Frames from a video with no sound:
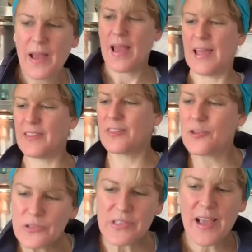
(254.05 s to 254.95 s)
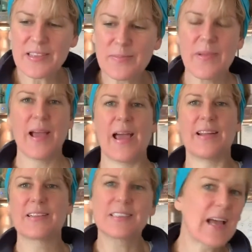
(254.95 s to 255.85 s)
and enthusiasm and
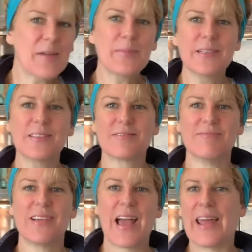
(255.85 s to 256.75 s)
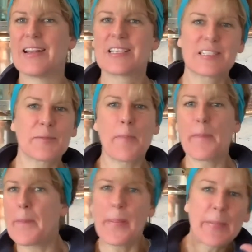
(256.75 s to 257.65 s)
excitement and
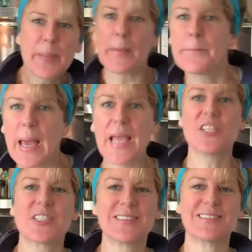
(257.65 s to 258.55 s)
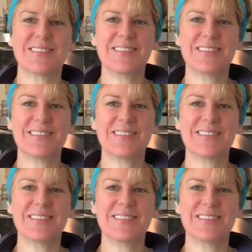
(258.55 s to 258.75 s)
anticipation.